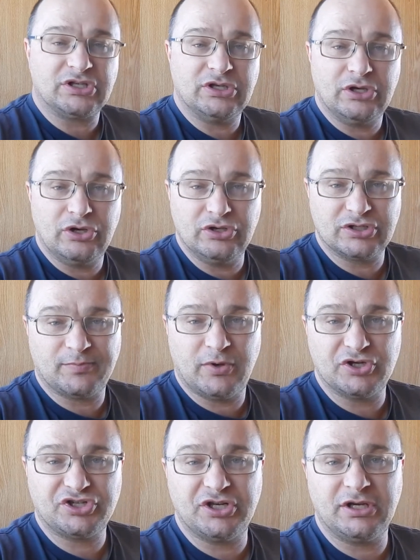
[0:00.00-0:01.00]

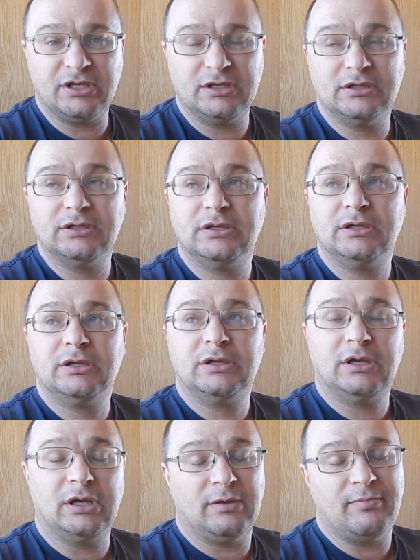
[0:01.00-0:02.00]
who's pushing